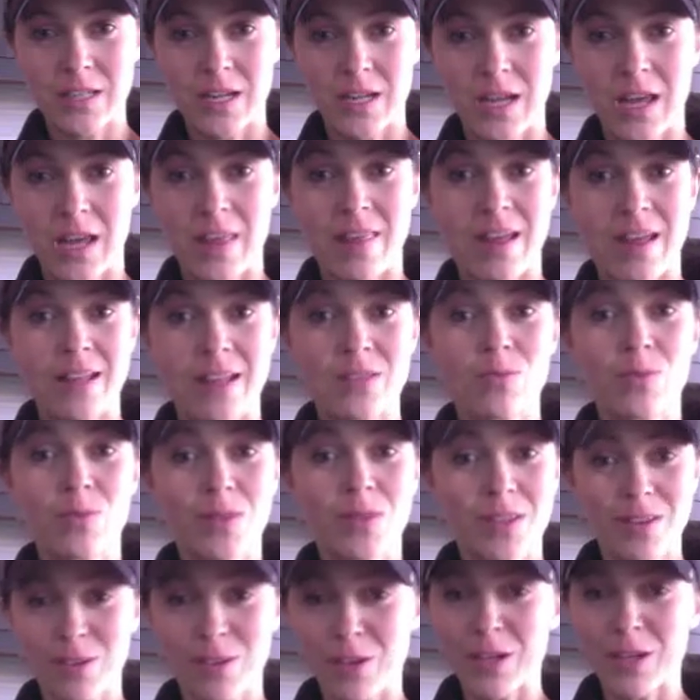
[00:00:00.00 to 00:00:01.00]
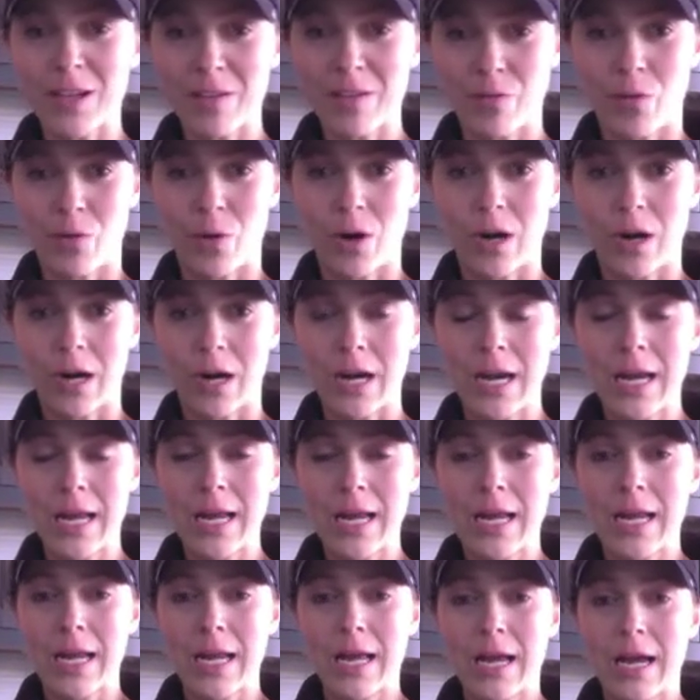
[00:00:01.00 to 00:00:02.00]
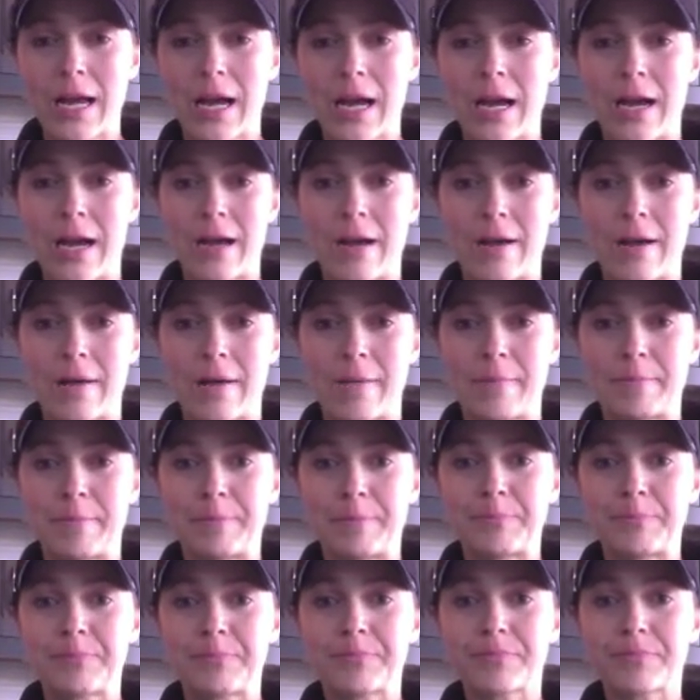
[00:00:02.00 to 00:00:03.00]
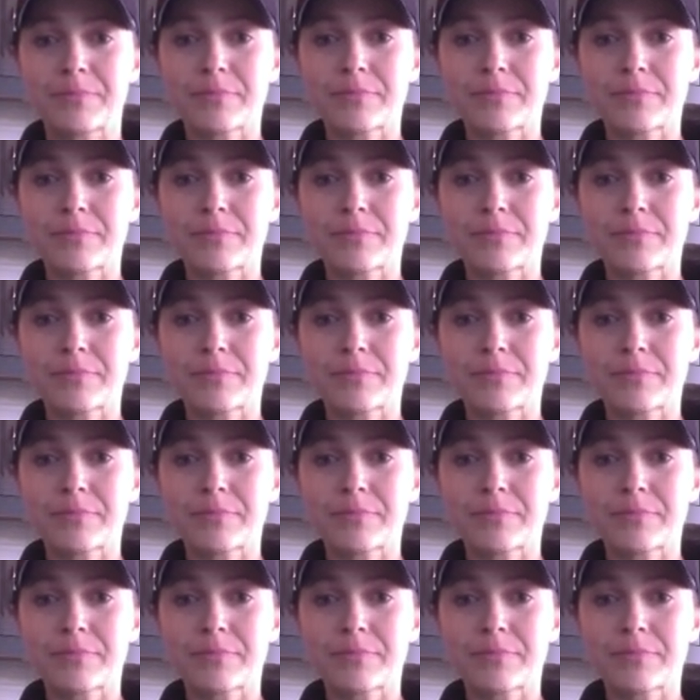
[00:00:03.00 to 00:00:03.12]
and that's what they're looking for. Um,